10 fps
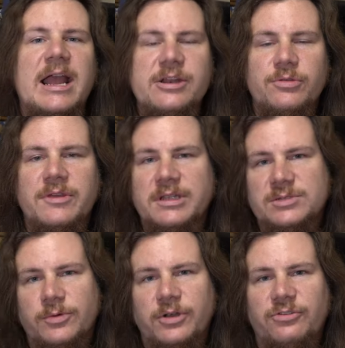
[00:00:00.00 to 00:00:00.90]
I knew
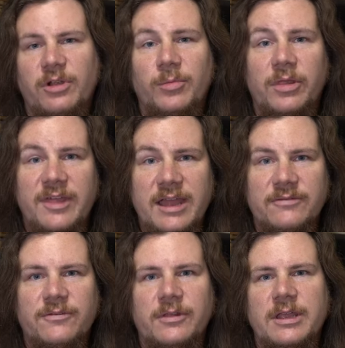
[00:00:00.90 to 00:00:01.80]
things were in trouble
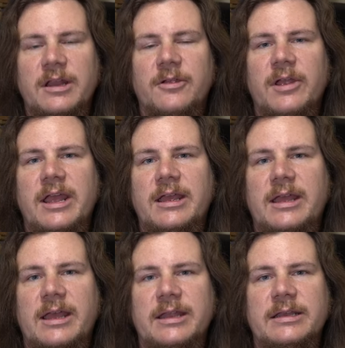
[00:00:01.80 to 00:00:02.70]
then for the
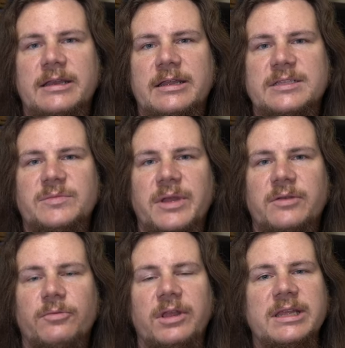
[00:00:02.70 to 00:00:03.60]
NRA, and it's
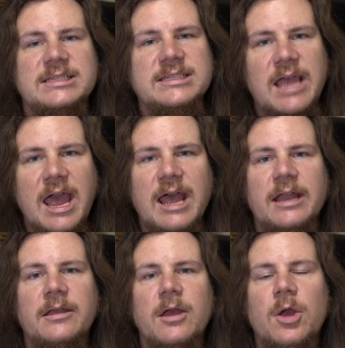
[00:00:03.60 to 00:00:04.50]
been really
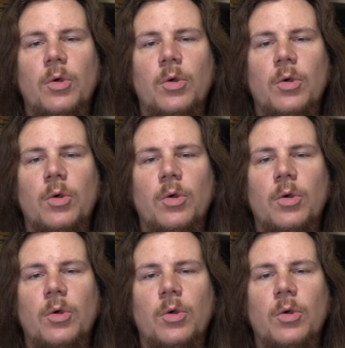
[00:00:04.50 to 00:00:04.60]
sad